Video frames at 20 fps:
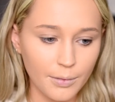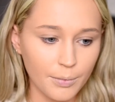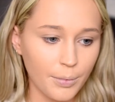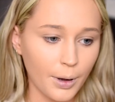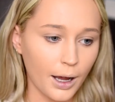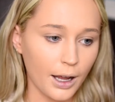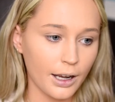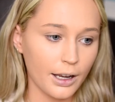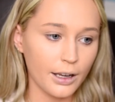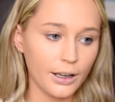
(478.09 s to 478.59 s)

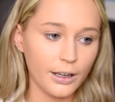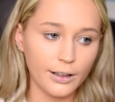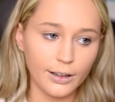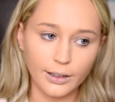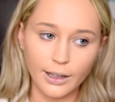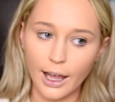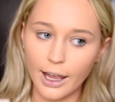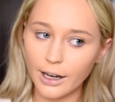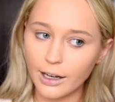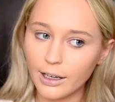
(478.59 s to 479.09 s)
But
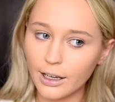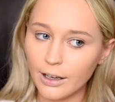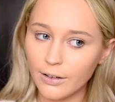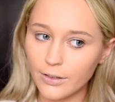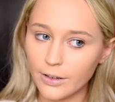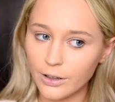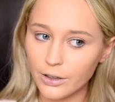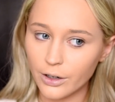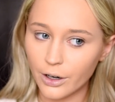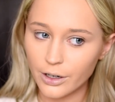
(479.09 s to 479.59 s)
like, if
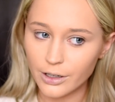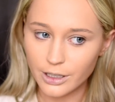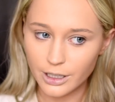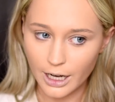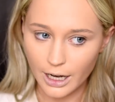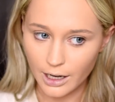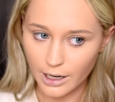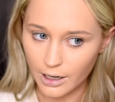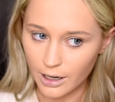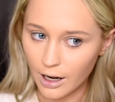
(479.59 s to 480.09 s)
you don't
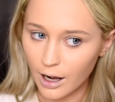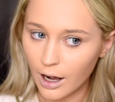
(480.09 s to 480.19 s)
shake it